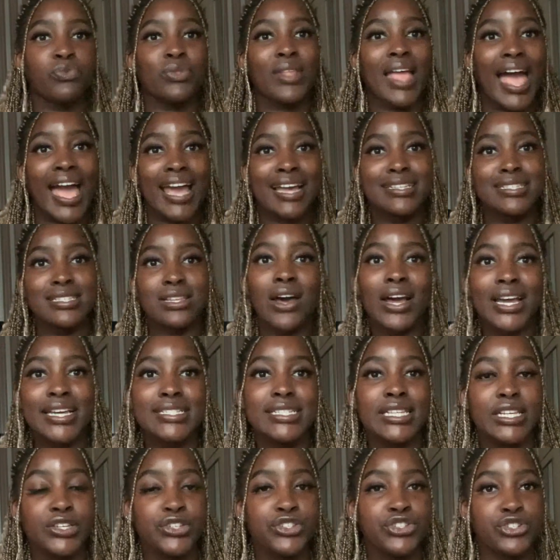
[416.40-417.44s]

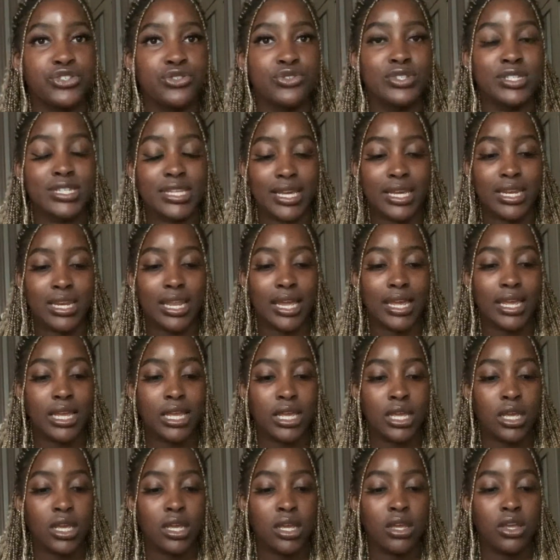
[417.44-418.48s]
anxiety inducing, and like,
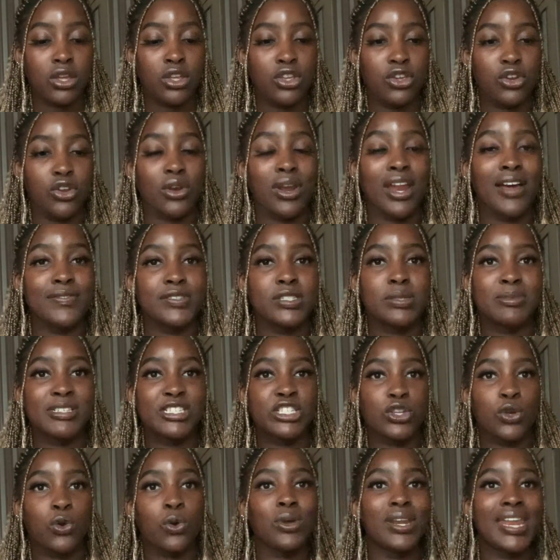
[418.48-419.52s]
you don't have to be
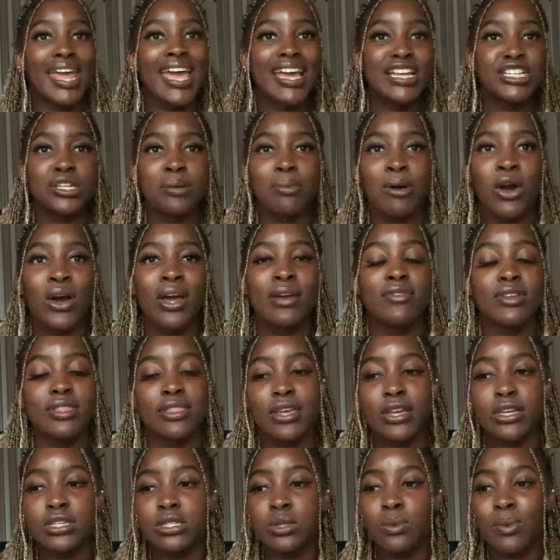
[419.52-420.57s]
so on edge about
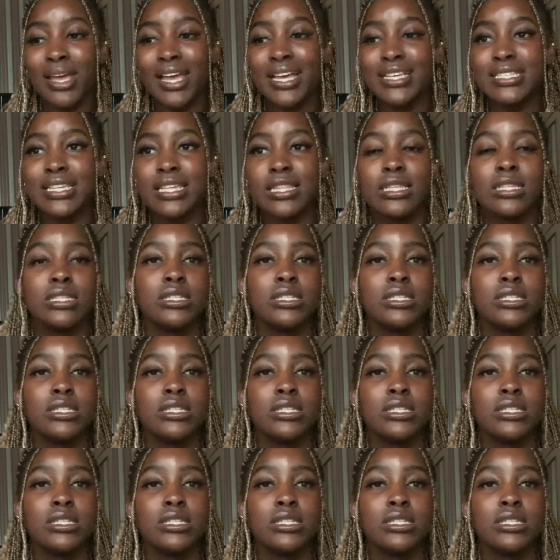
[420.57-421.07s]
everything. Because the way I see this